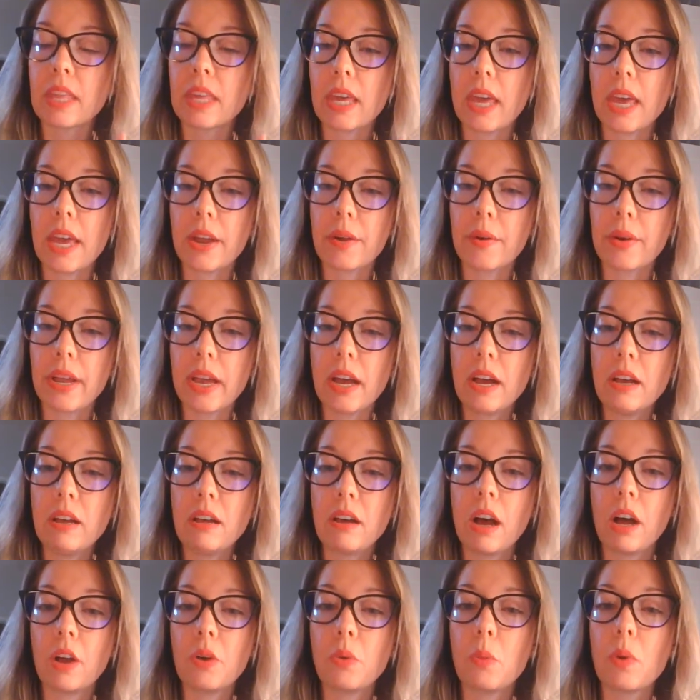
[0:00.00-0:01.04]
area
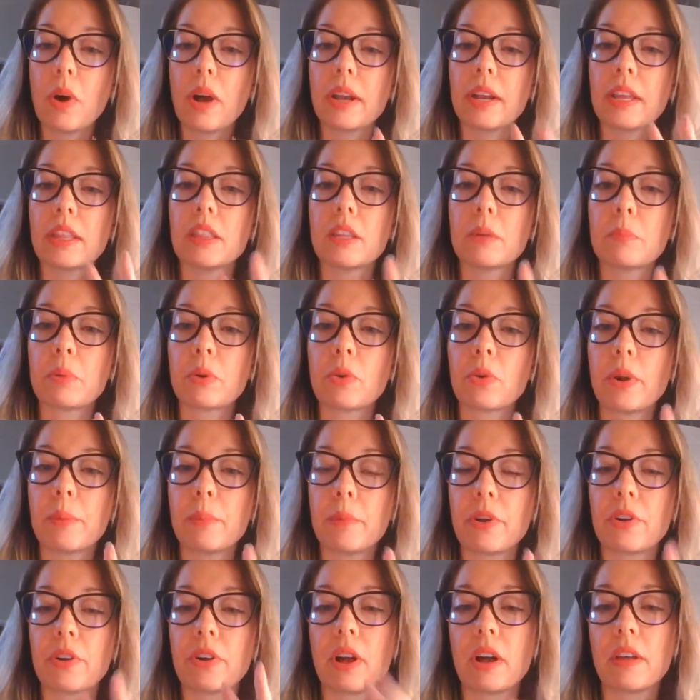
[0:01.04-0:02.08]
on one and the
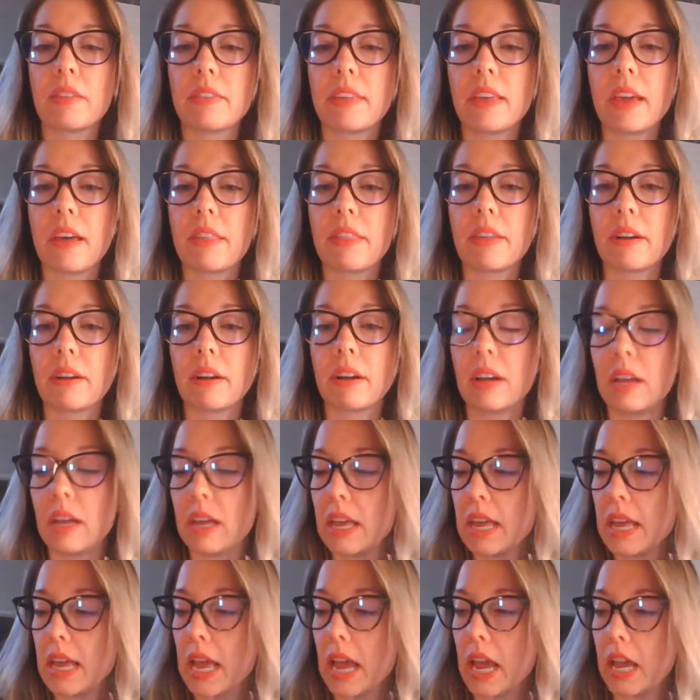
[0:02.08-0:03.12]
perimeter on the other.
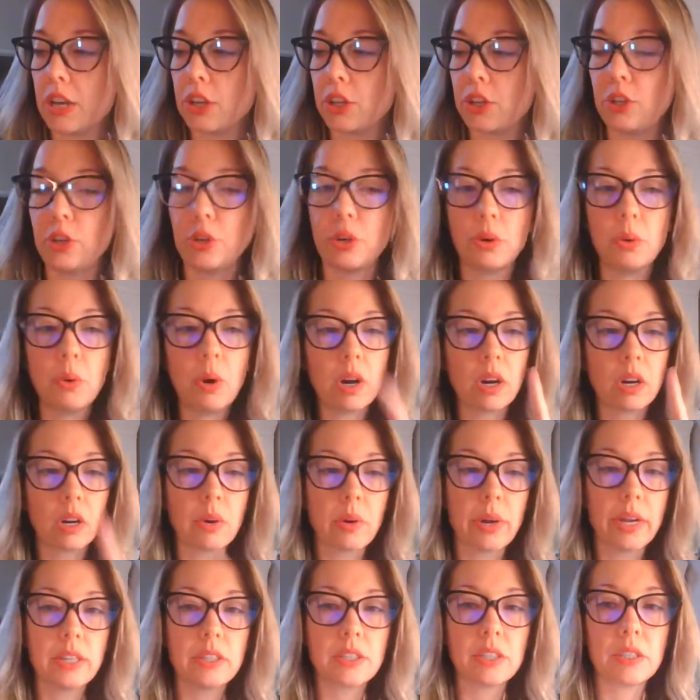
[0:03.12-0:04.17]
And you are
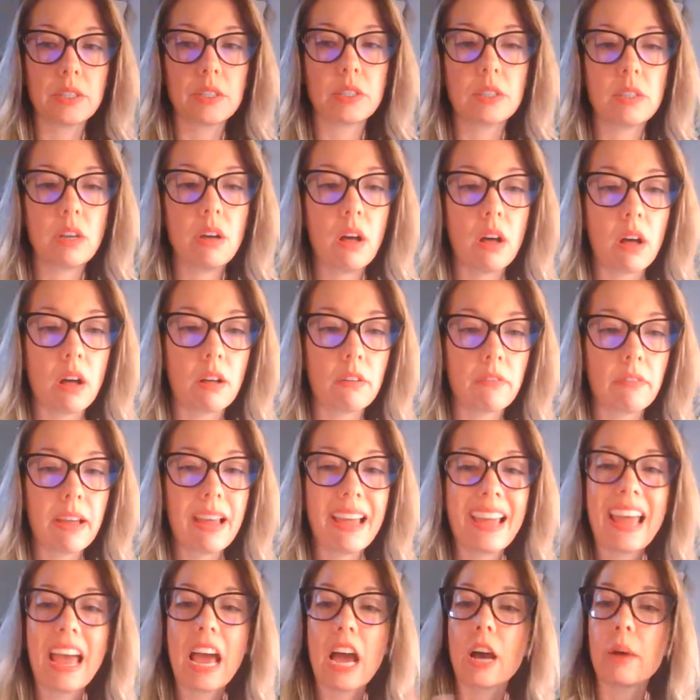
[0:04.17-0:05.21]
going to solve
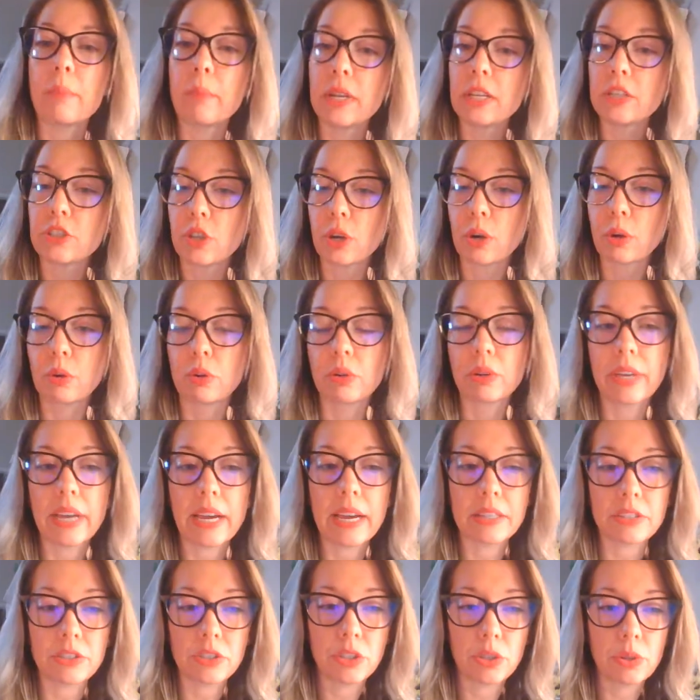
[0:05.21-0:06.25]
how many total
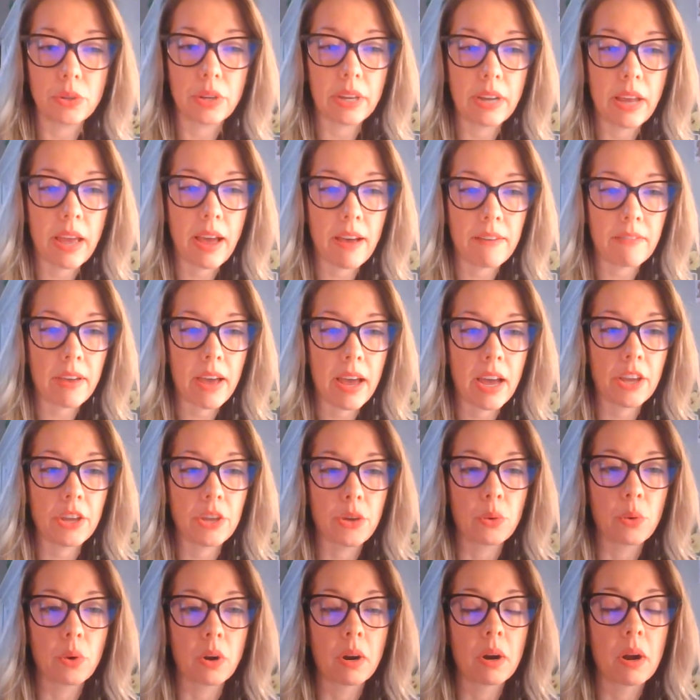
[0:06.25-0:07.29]
guests you can have at
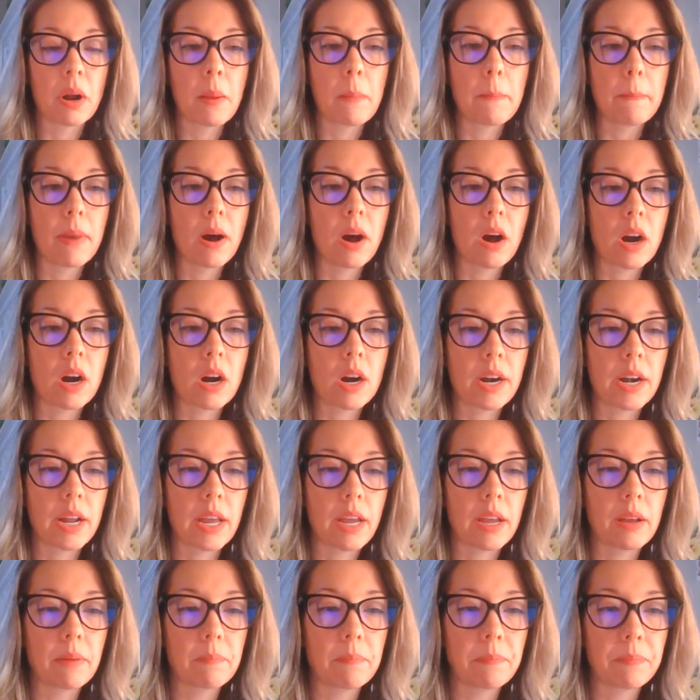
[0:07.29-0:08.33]
your
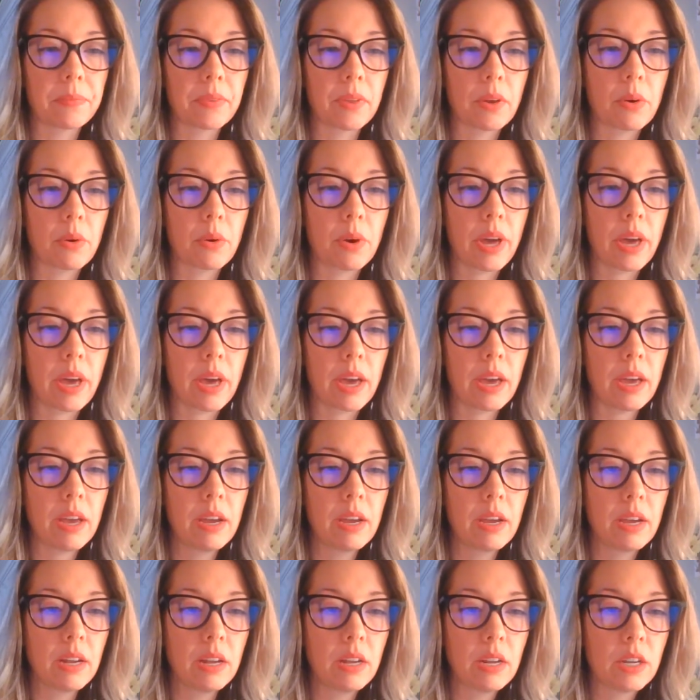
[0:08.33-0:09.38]
party. Okay?
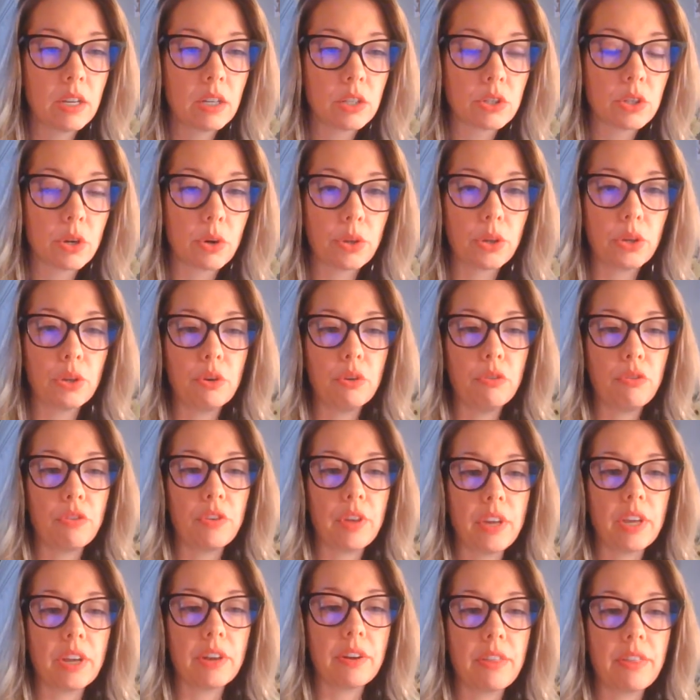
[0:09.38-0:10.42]
So you
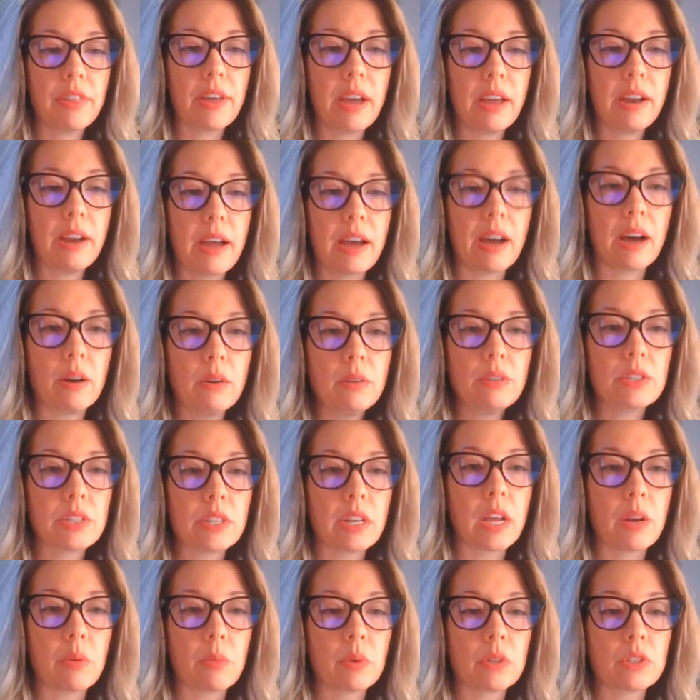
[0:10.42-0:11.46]
figure that out
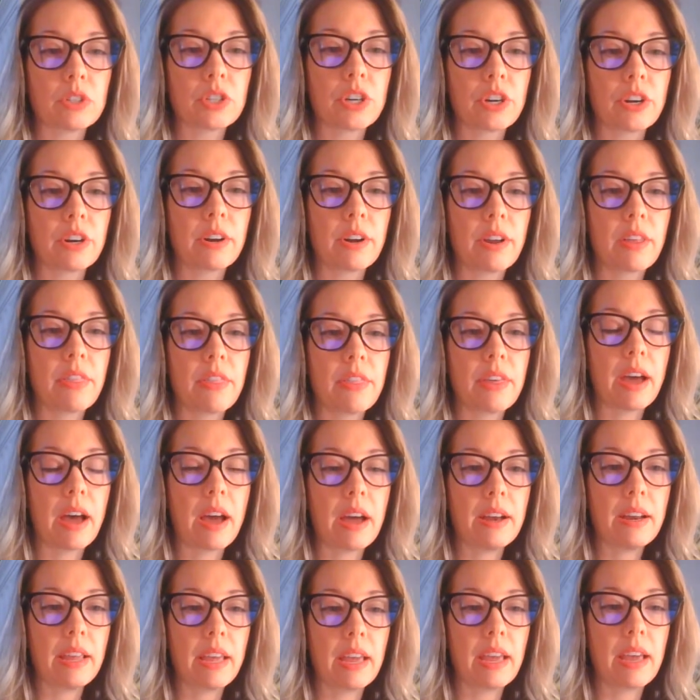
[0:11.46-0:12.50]
and we'll turn
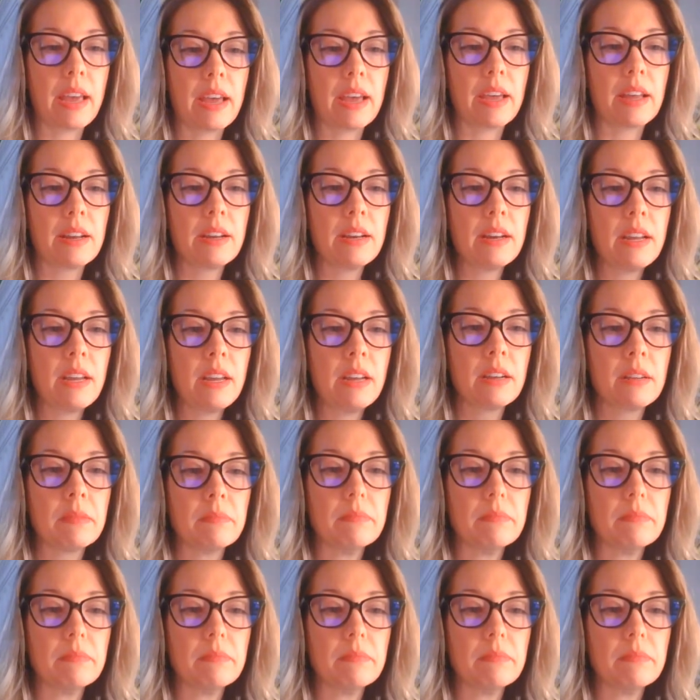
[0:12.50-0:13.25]
that in.